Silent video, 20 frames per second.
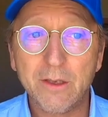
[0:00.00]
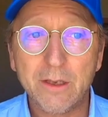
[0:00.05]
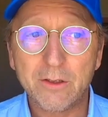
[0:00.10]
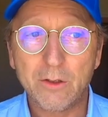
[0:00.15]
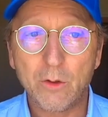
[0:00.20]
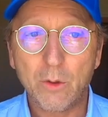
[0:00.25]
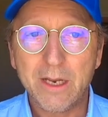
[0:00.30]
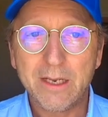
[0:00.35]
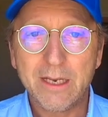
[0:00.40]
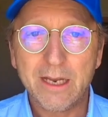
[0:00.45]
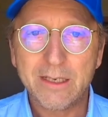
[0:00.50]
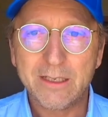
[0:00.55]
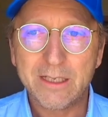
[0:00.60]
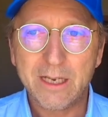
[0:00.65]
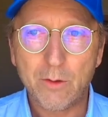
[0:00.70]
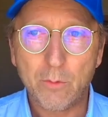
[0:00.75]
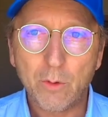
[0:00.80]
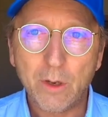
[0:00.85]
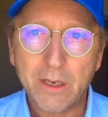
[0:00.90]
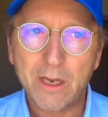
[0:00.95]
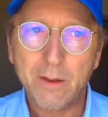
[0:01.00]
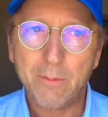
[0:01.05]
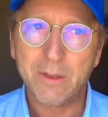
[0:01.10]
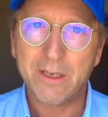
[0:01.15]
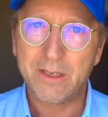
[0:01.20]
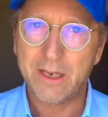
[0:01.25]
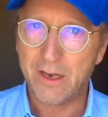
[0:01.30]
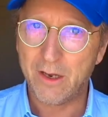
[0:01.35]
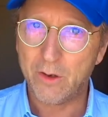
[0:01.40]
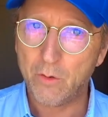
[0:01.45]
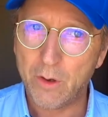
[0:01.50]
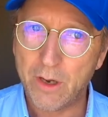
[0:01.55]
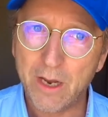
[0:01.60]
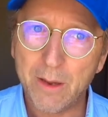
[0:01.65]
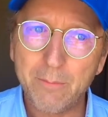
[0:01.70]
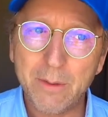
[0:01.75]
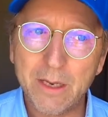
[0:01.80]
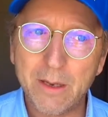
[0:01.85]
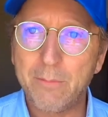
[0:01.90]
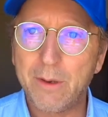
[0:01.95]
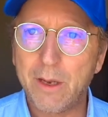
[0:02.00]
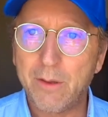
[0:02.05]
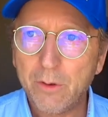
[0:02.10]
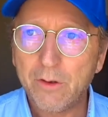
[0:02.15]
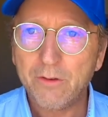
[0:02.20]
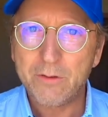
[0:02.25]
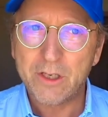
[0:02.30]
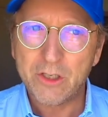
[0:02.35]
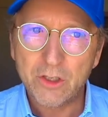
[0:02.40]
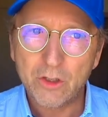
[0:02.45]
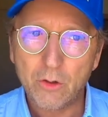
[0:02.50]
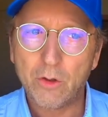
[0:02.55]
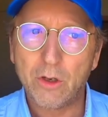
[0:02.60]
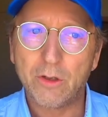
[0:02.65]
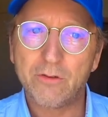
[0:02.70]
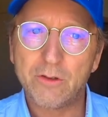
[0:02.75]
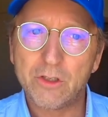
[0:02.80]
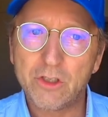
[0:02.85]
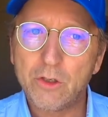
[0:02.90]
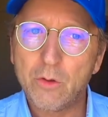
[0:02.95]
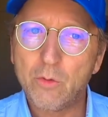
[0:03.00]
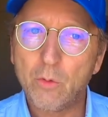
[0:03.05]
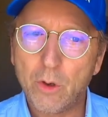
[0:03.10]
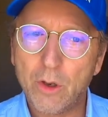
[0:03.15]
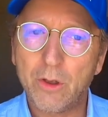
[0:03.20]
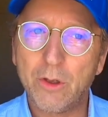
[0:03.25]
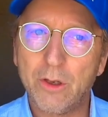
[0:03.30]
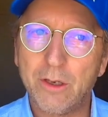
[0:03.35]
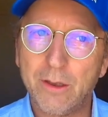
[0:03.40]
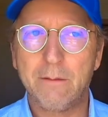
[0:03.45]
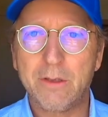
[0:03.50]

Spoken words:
So I then said, well, let me tell you what I mean by professional, efficient work.